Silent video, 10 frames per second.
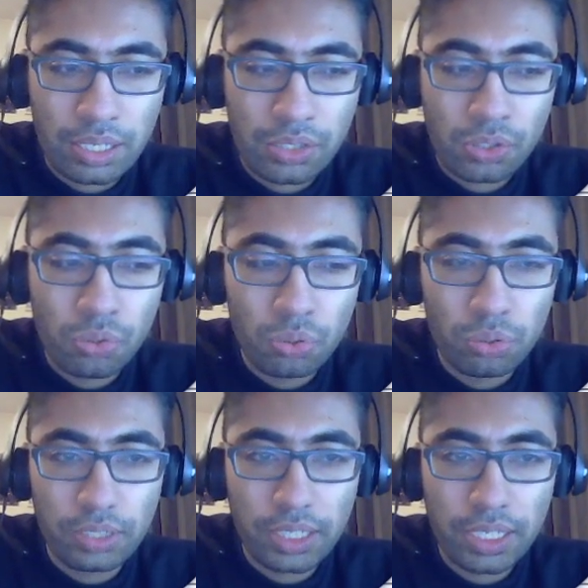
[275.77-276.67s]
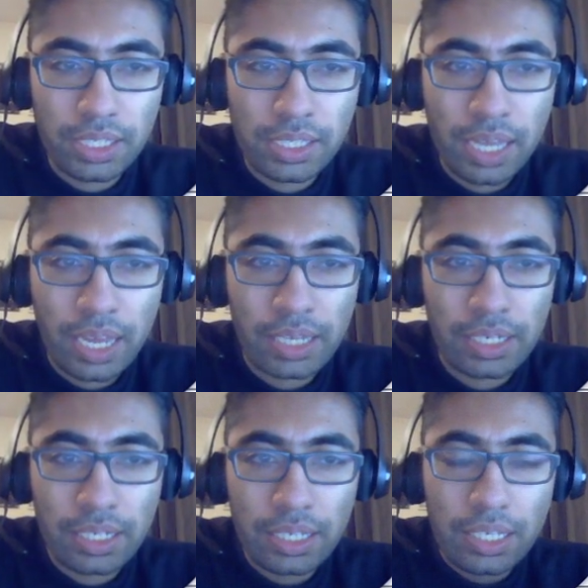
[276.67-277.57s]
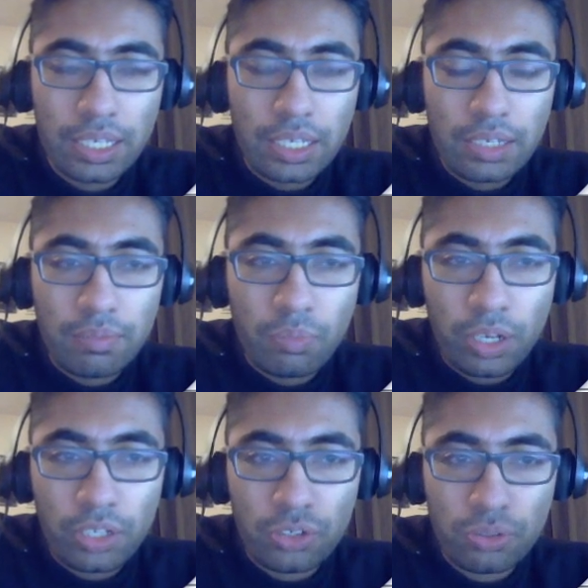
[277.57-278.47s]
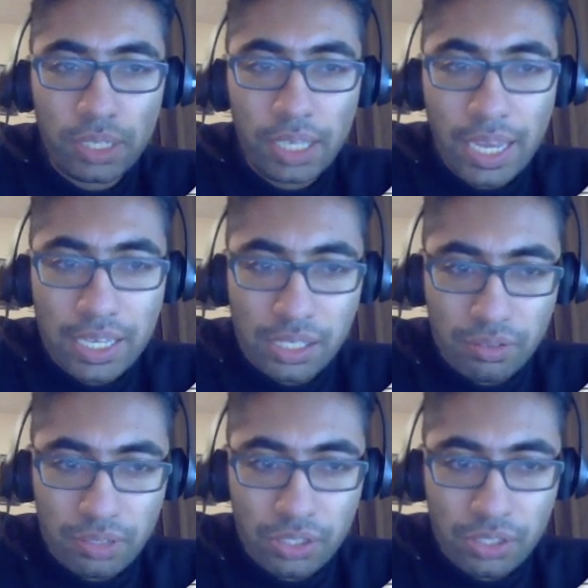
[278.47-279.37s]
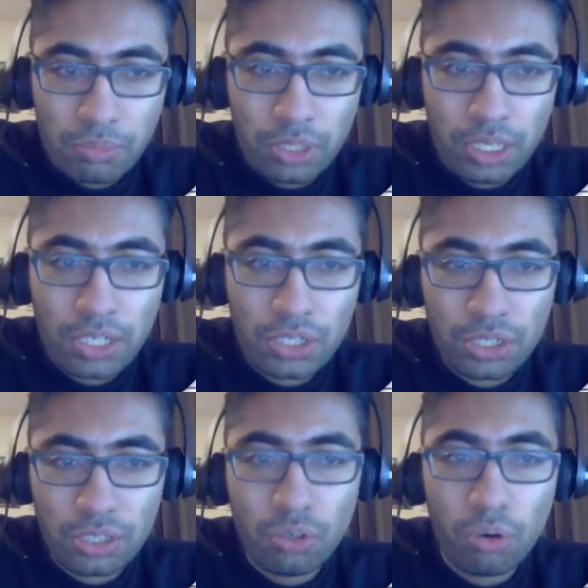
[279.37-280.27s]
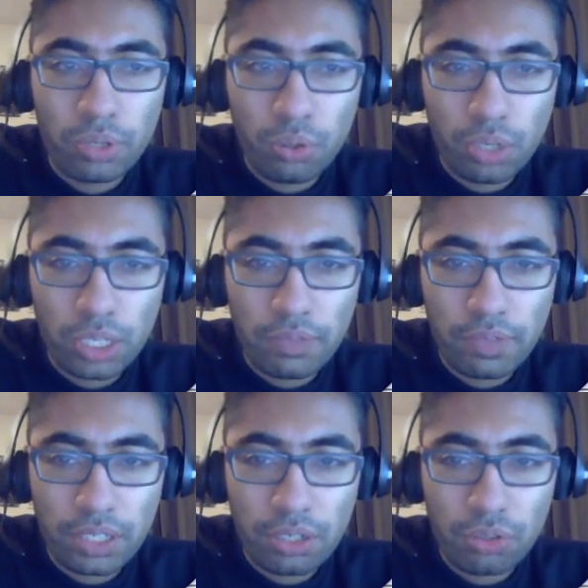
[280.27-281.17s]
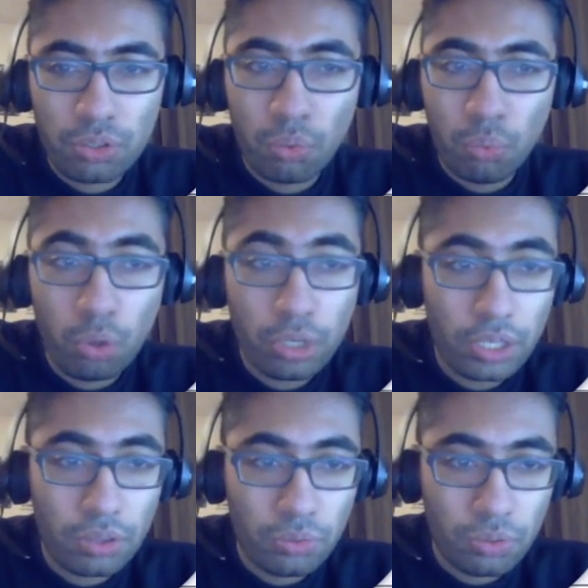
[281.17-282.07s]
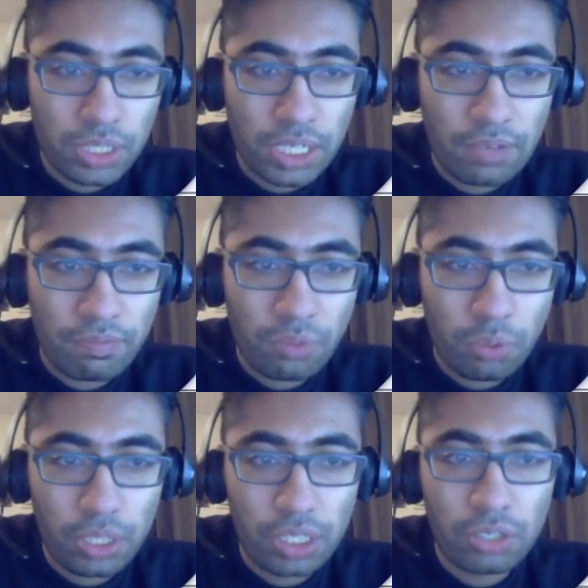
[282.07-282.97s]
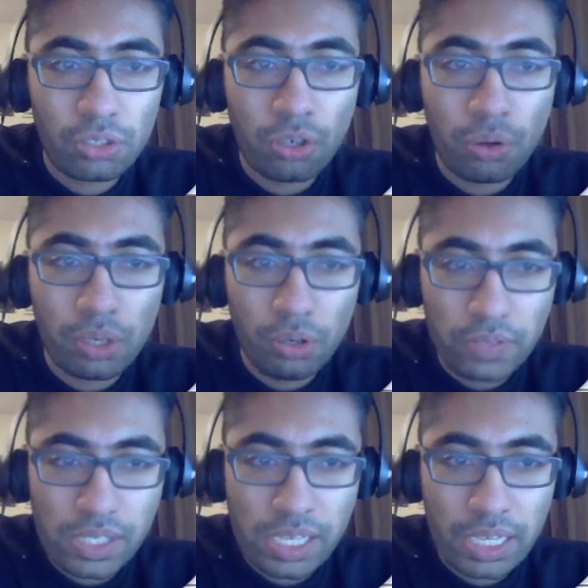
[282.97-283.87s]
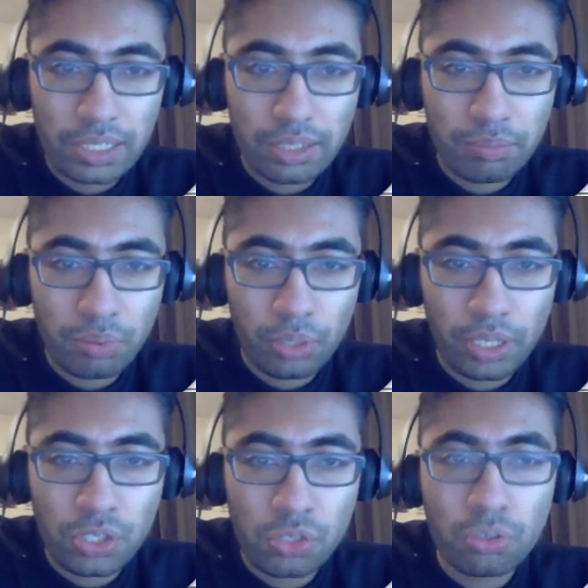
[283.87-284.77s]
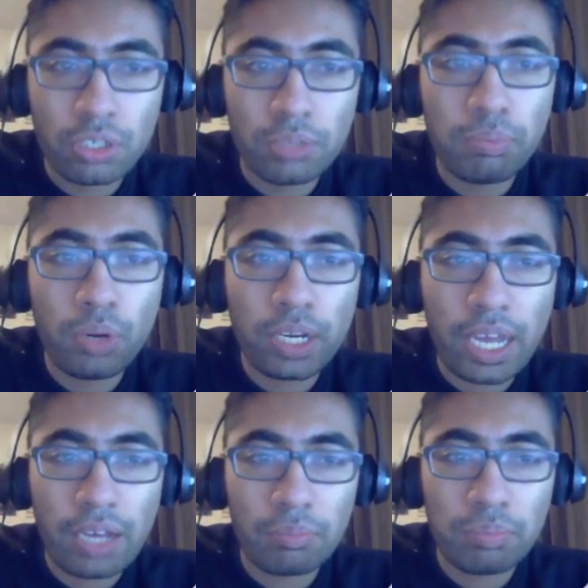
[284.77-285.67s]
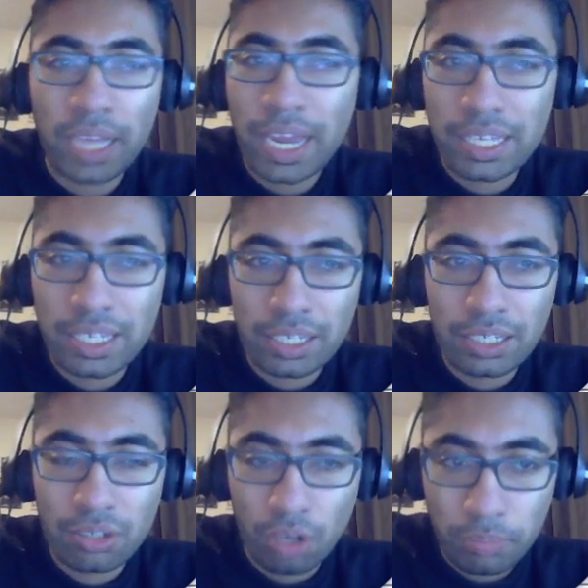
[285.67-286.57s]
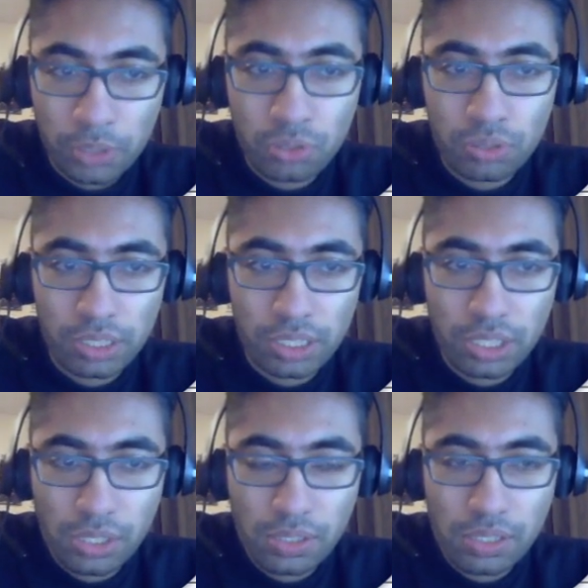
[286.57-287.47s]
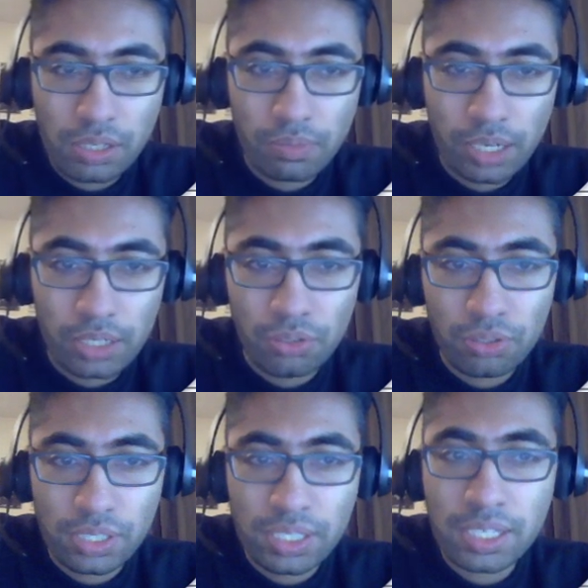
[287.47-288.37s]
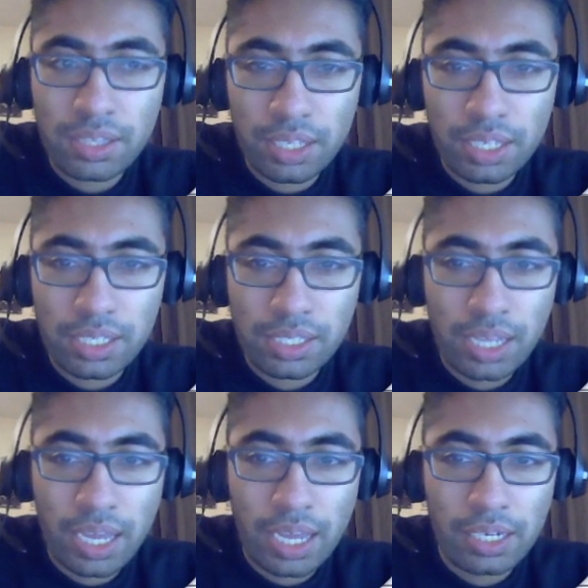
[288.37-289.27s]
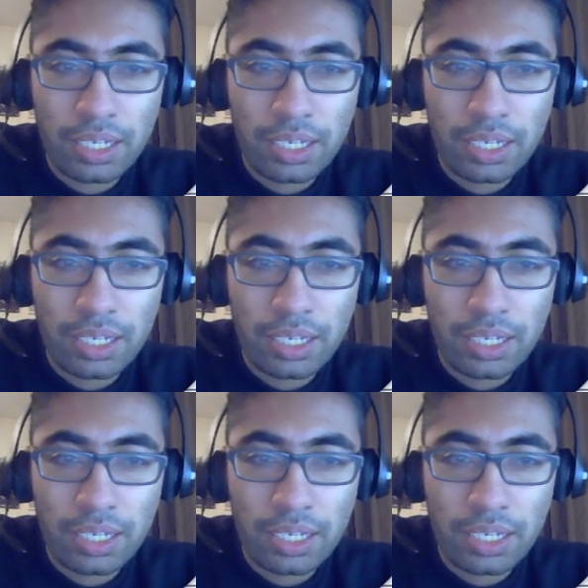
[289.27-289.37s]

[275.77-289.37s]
tool is that when you're doing asynchronous communication, you're recording a video, you're walking through the 1040, you're going over salient points, you can point out planning opportunities, right? You can see things that